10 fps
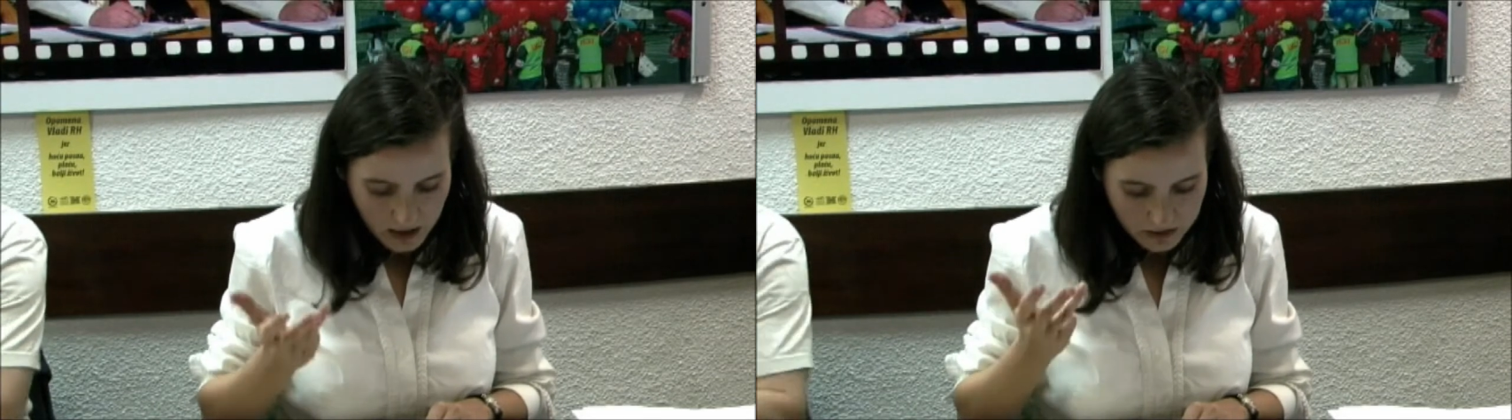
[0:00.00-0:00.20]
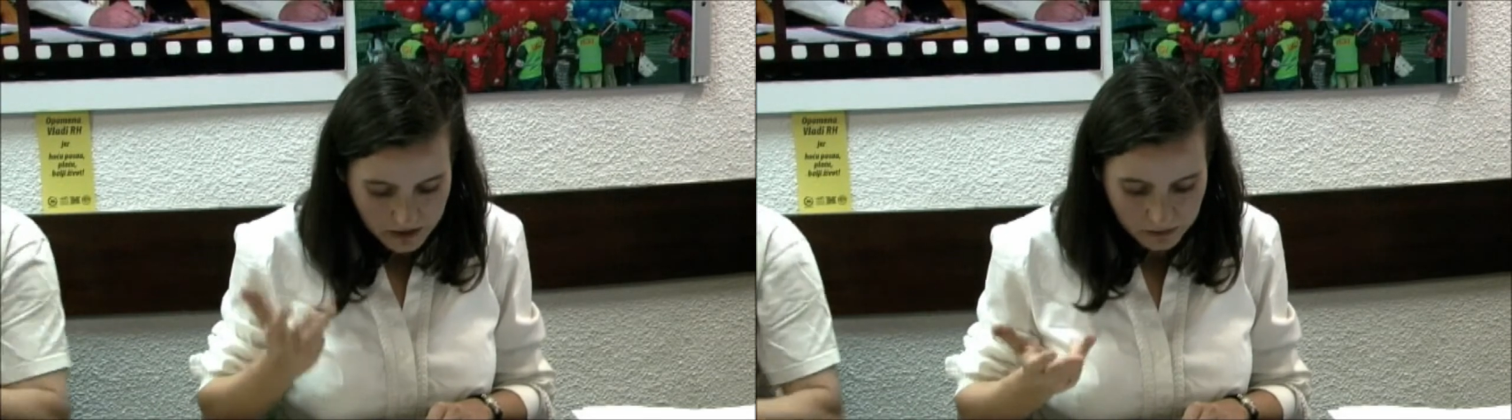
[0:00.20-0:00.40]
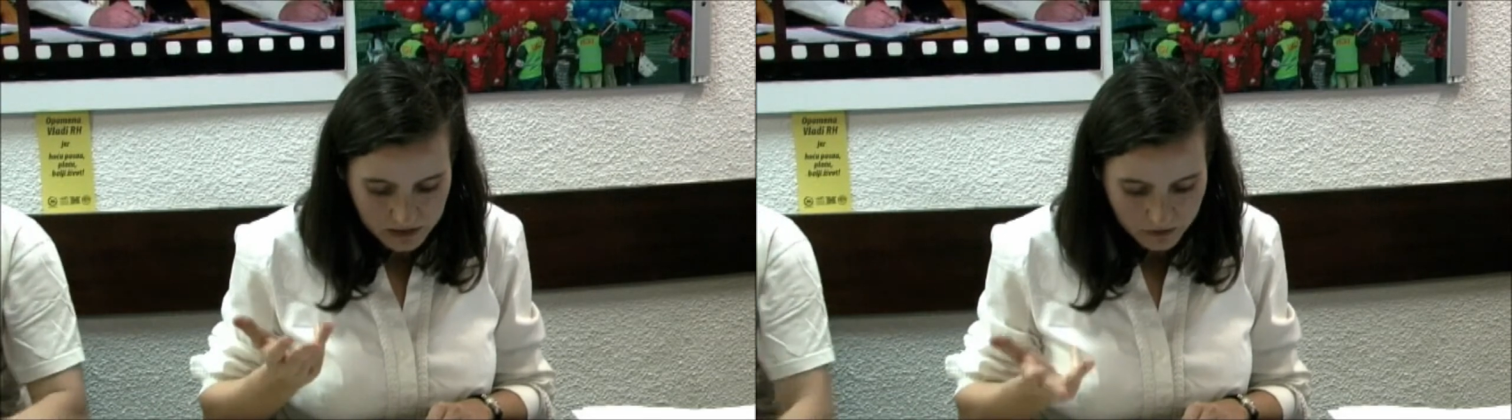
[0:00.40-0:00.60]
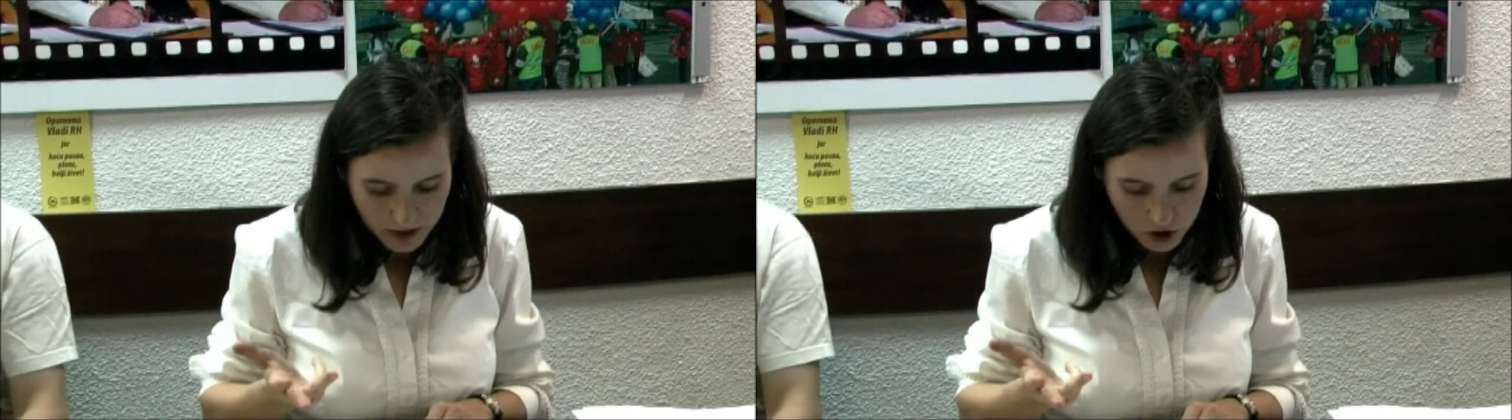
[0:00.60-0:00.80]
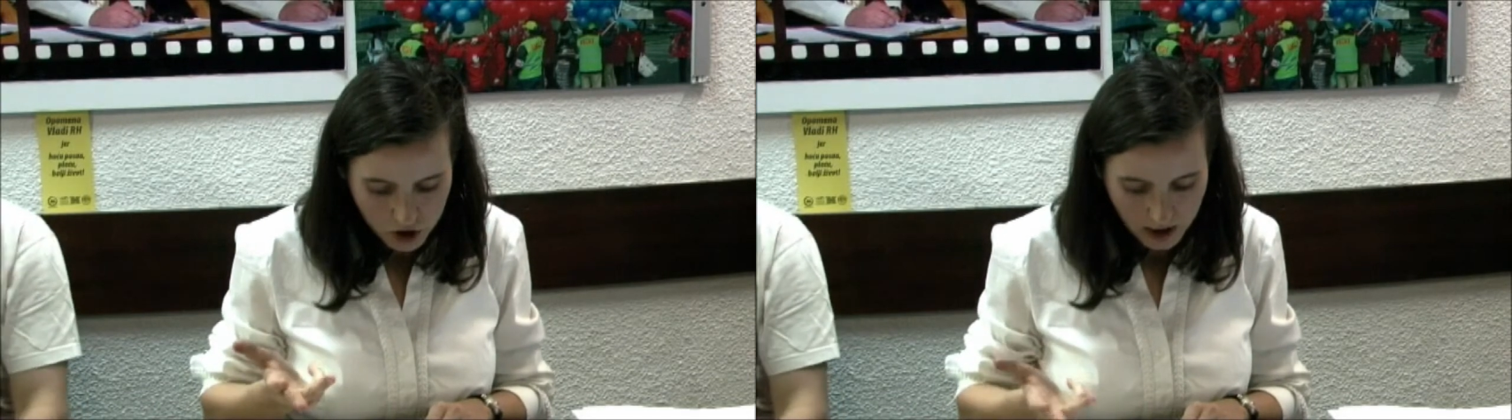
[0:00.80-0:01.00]
to help the
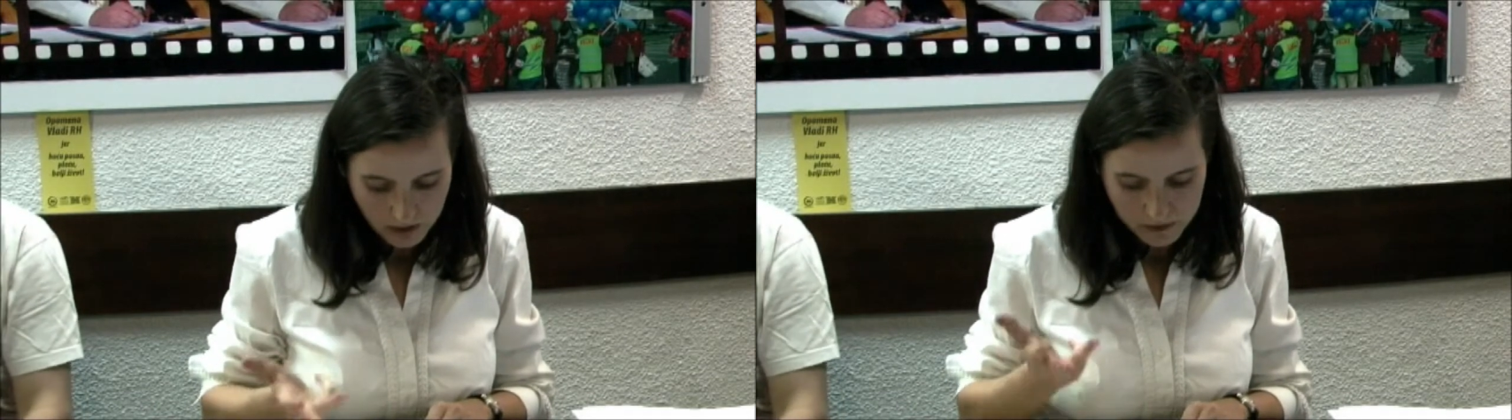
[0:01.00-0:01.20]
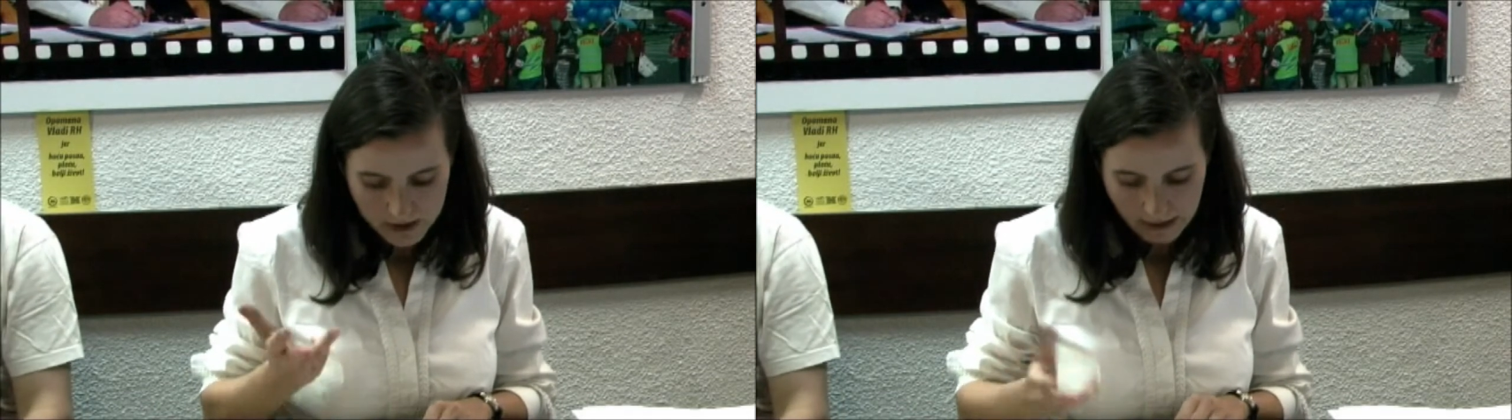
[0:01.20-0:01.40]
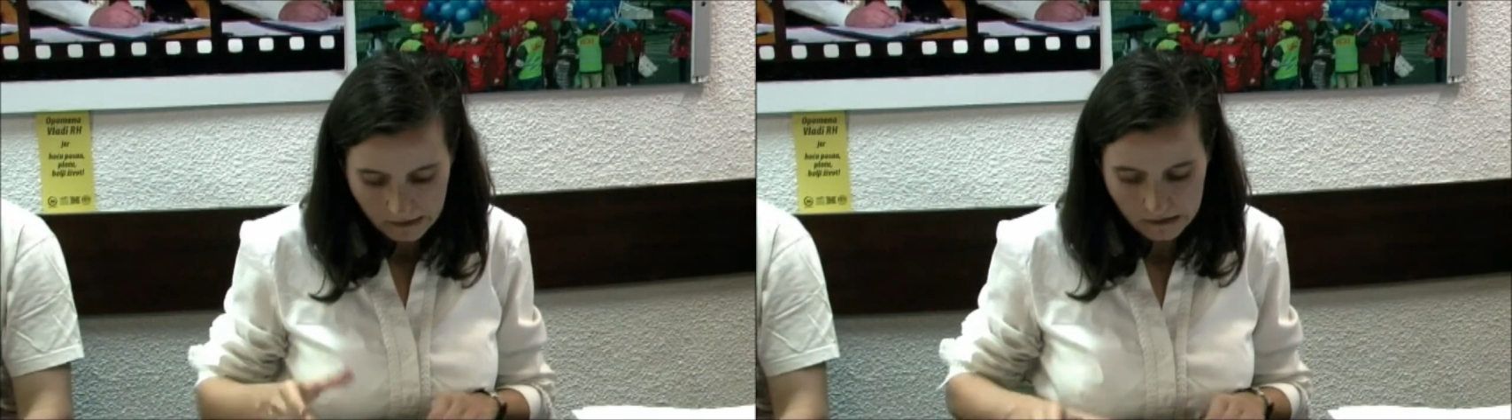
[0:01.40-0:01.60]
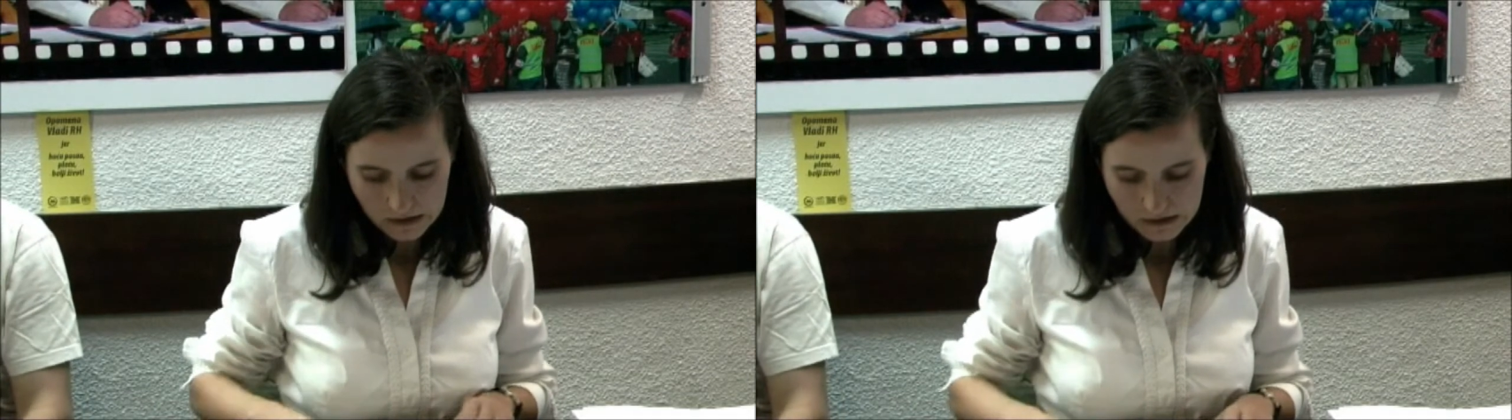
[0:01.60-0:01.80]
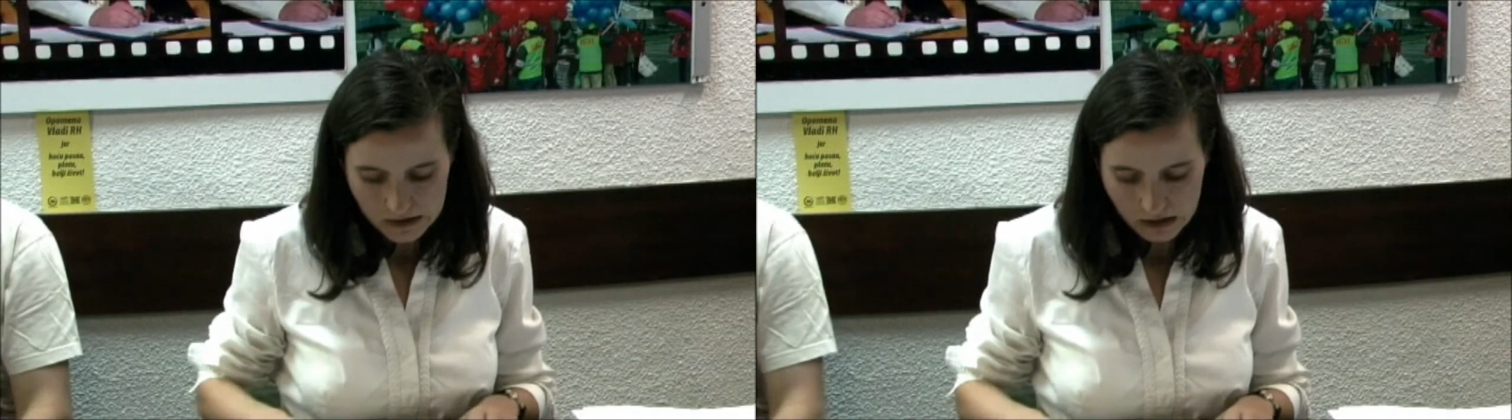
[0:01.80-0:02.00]
rich in obtaining a
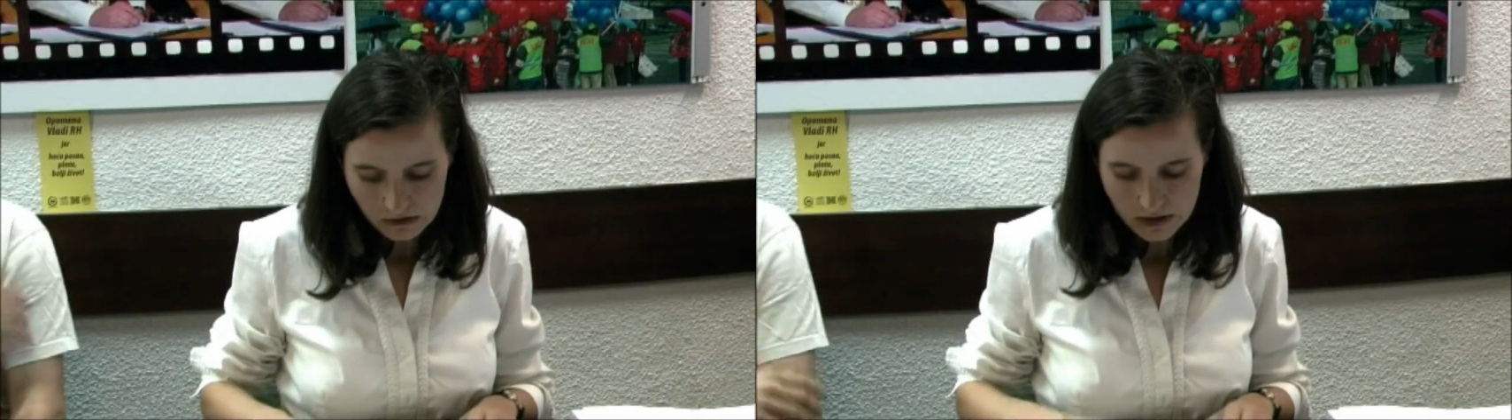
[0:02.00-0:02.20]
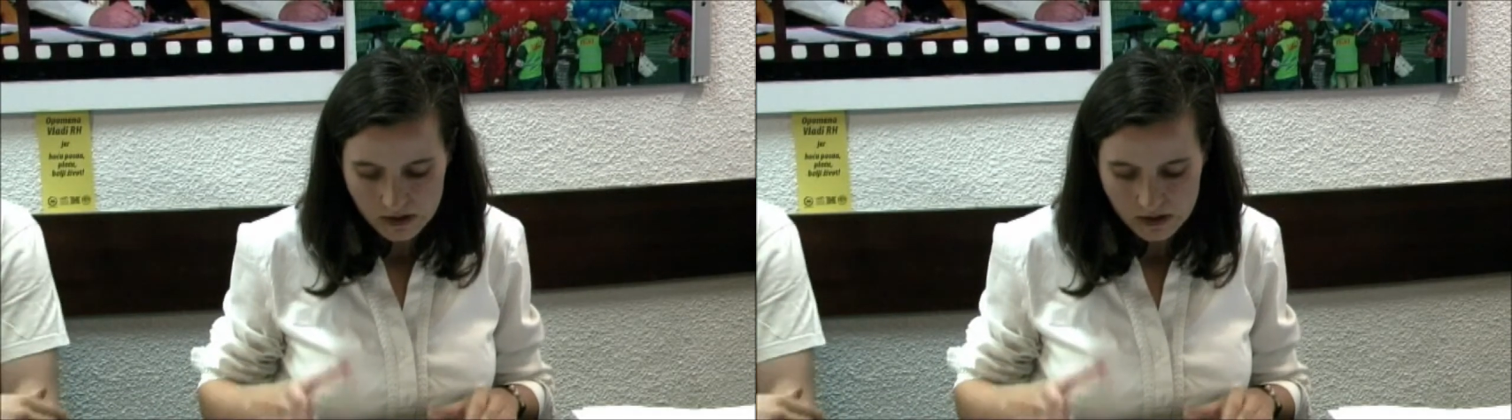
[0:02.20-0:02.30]
continuing